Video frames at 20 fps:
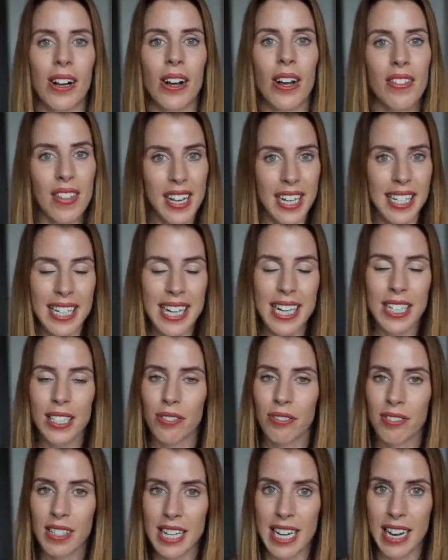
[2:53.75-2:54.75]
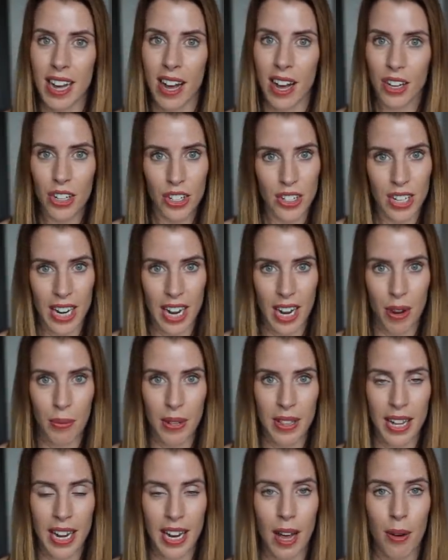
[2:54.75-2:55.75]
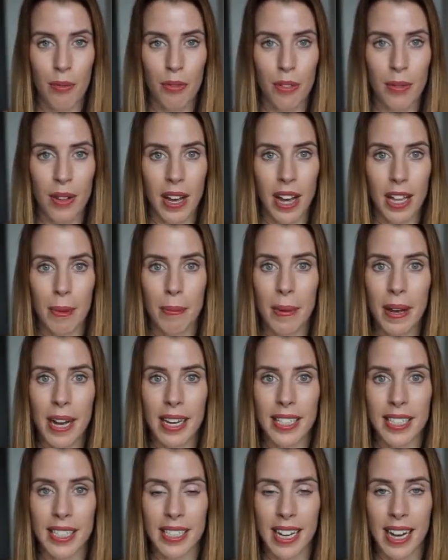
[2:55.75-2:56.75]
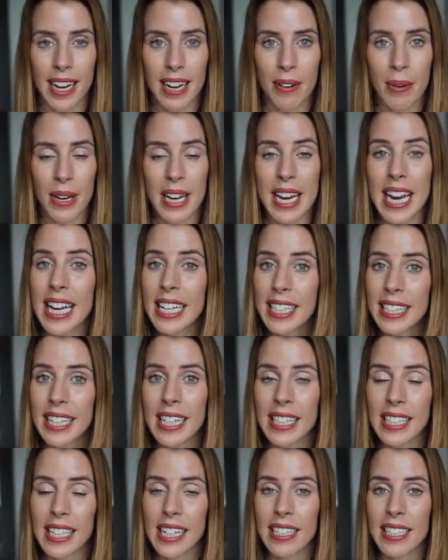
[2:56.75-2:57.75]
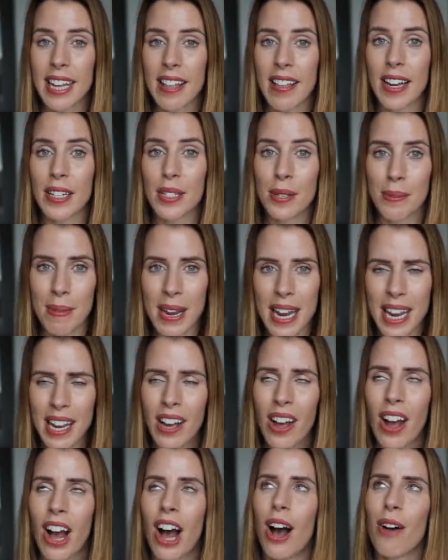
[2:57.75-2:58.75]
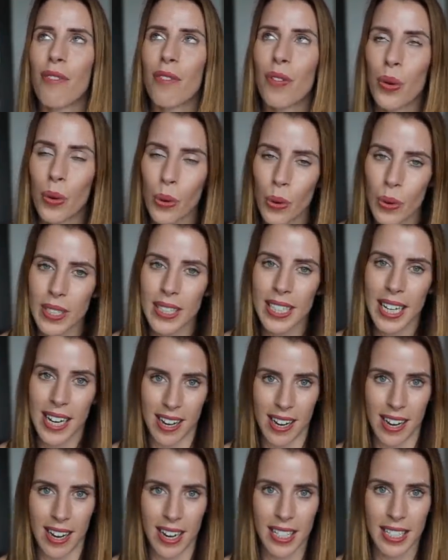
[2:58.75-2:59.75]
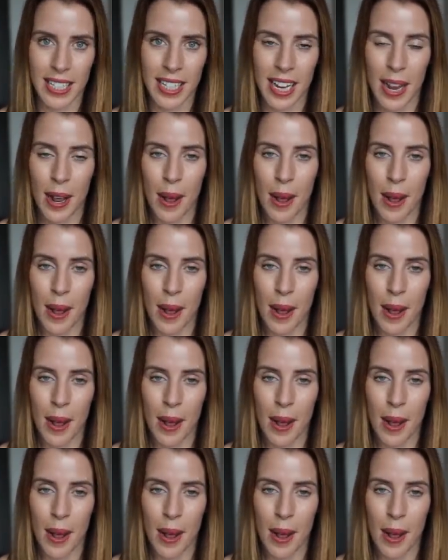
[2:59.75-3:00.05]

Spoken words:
These things are really harsh to hear when they come from the other person, and when he says things like that to me, of course it hurts.